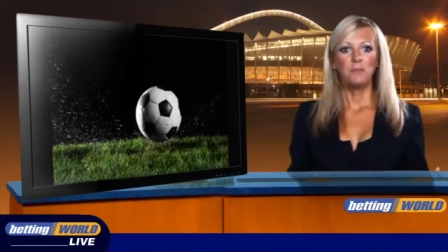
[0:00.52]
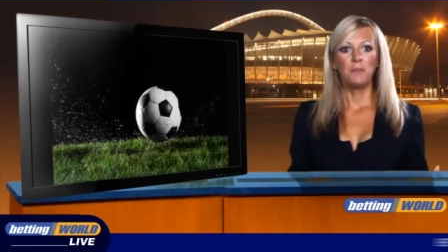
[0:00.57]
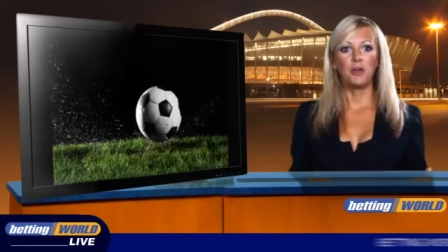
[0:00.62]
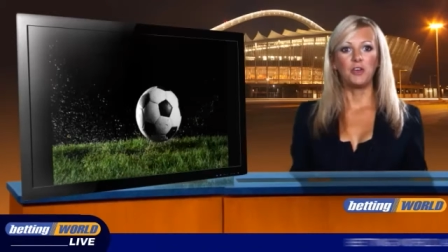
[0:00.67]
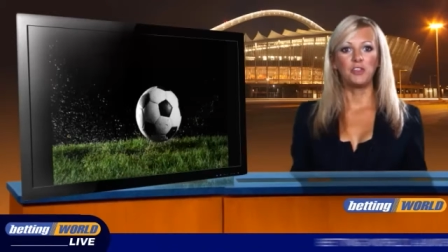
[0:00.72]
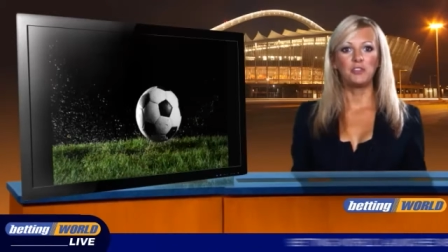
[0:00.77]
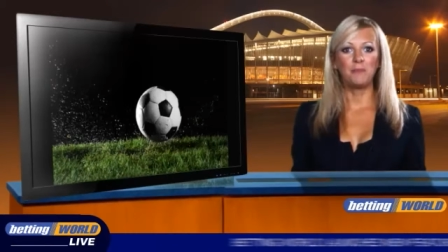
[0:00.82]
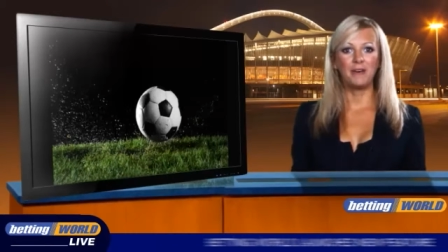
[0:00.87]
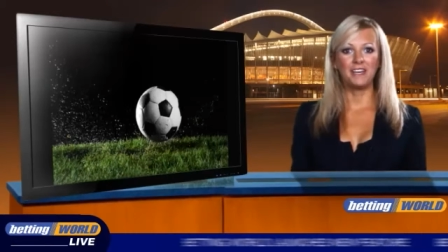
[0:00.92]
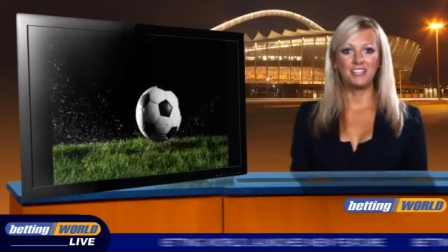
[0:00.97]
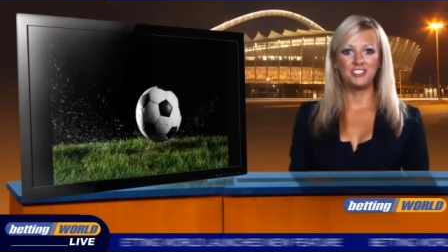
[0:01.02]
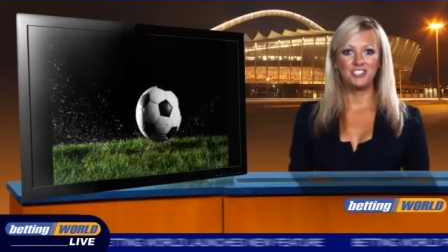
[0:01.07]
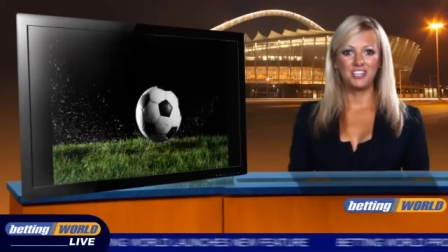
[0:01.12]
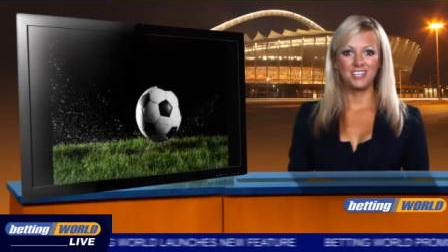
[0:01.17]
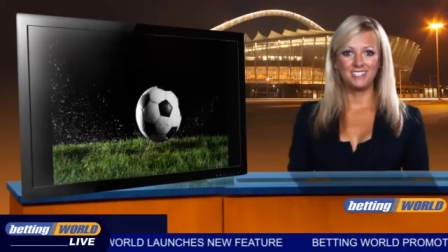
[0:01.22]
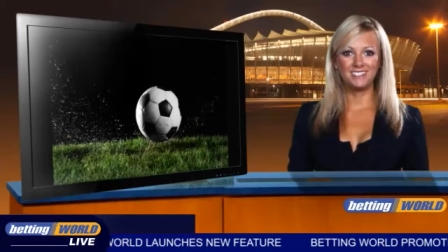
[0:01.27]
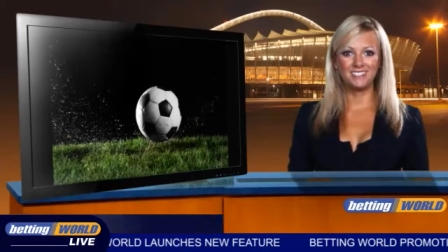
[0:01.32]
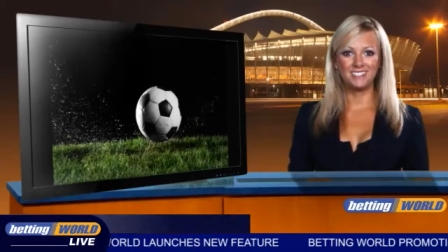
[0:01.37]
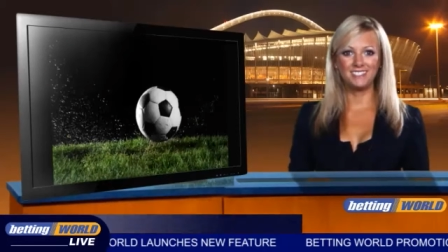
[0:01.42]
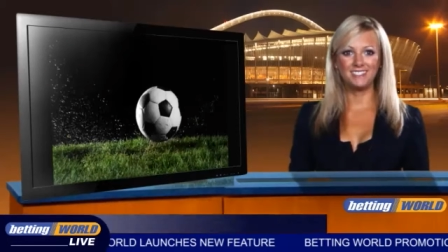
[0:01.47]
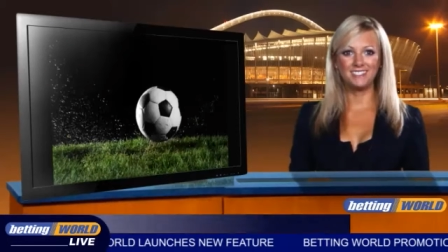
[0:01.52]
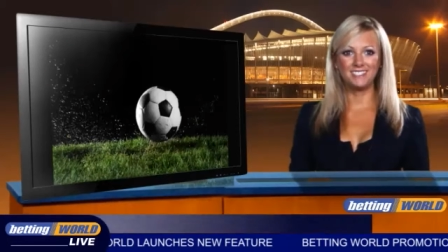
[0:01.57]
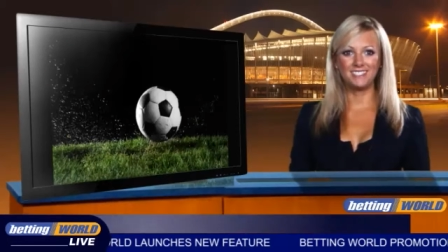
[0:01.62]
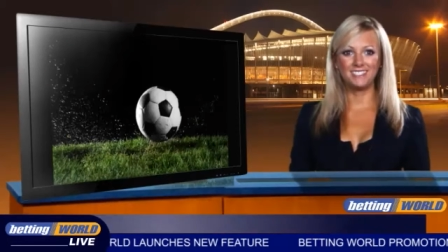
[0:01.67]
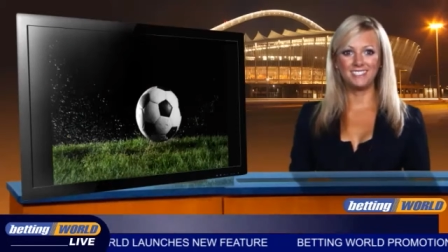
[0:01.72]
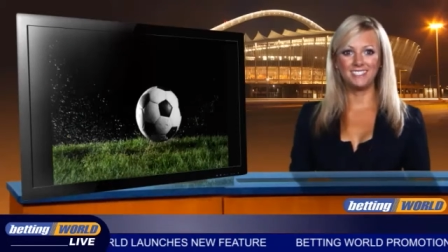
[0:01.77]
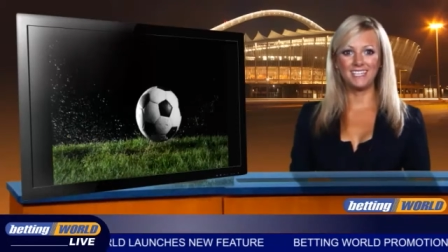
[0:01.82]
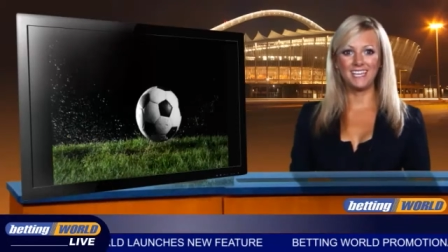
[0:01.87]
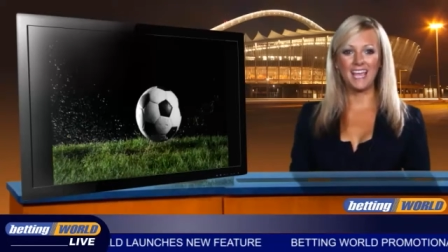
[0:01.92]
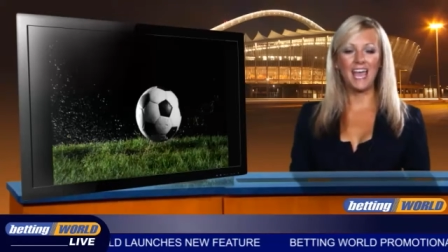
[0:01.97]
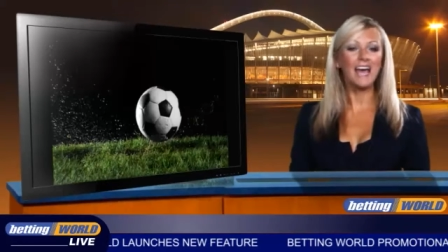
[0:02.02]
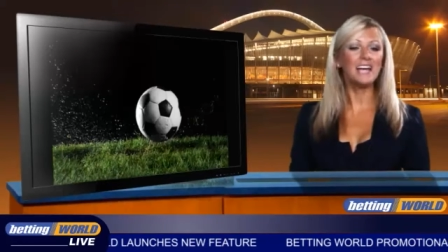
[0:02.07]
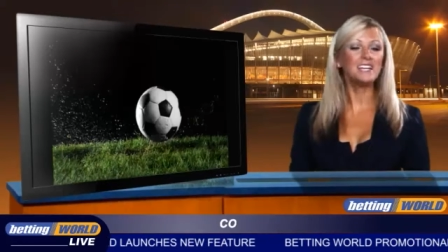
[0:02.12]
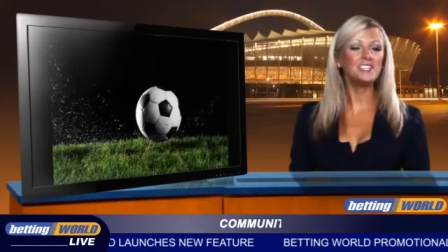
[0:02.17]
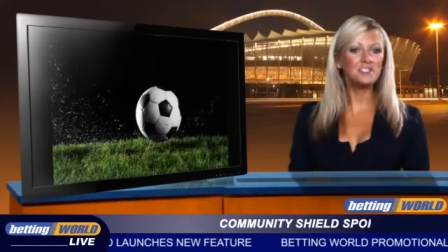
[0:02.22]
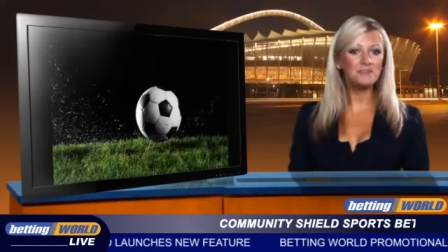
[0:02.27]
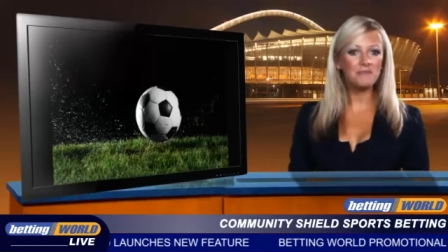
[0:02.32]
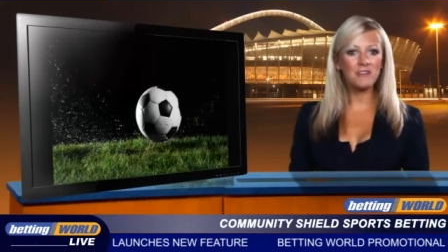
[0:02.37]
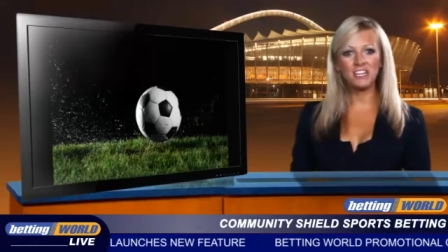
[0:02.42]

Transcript: Both Manchester City and